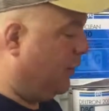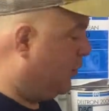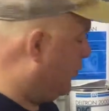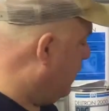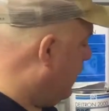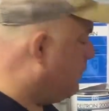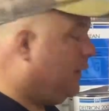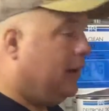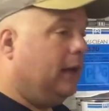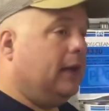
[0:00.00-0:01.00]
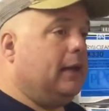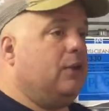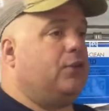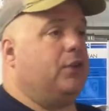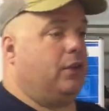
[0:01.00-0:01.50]
of this stuff
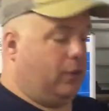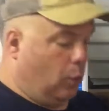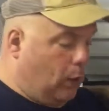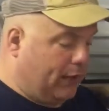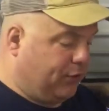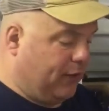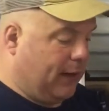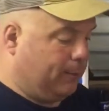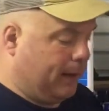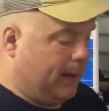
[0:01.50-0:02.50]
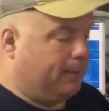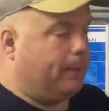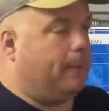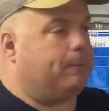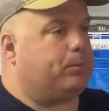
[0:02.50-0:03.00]
is, the wet
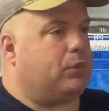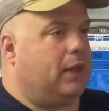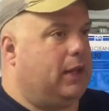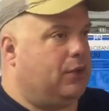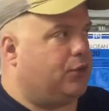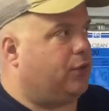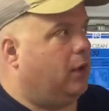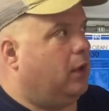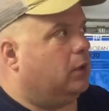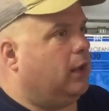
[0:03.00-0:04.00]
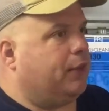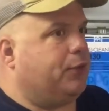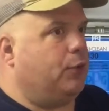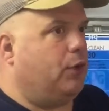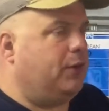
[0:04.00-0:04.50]
sandpaper is like
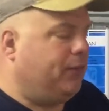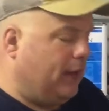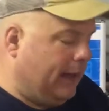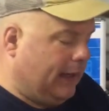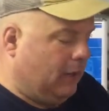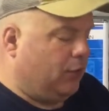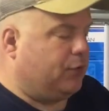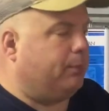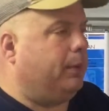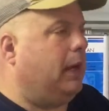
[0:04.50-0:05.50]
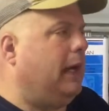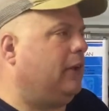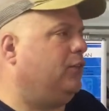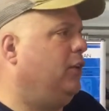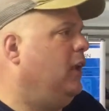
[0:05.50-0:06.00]
$35 a
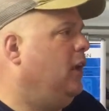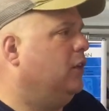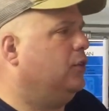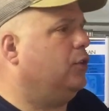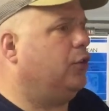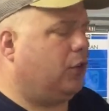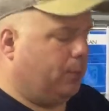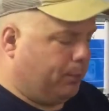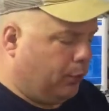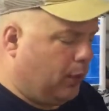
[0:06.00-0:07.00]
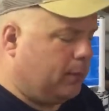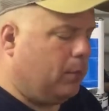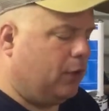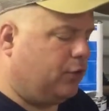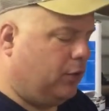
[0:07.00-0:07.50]
box. You could pretty
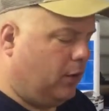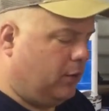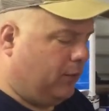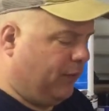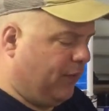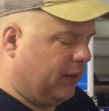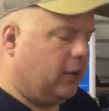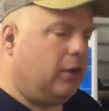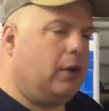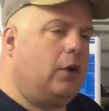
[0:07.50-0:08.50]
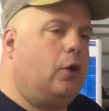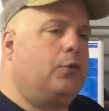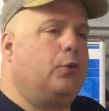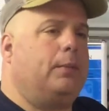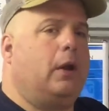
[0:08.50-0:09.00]
much figure you're going to go
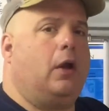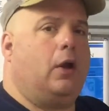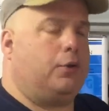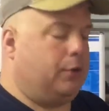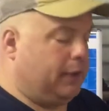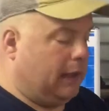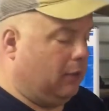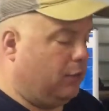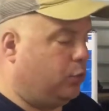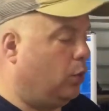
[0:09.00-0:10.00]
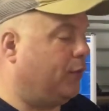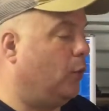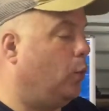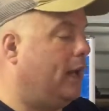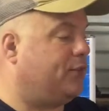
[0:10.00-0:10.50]
through about $100 worth
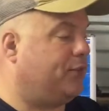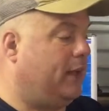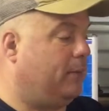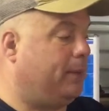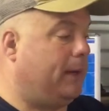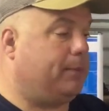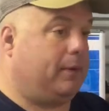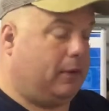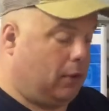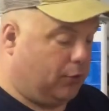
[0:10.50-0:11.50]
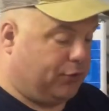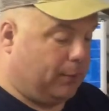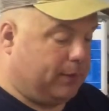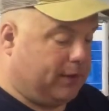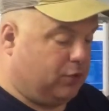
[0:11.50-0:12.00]
of wet sandpaper.
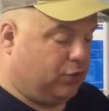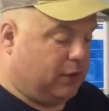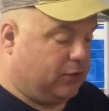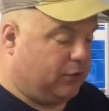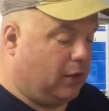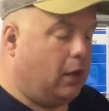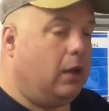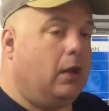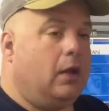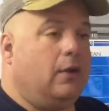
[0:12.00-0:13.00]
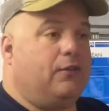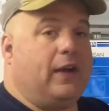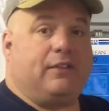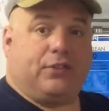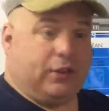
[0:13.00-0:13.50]
Some of these sheets are
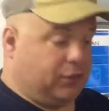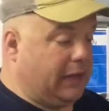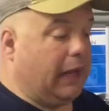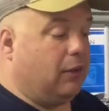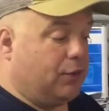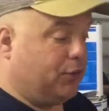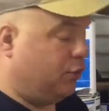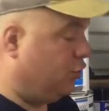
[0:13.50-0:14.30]
$5, $6 a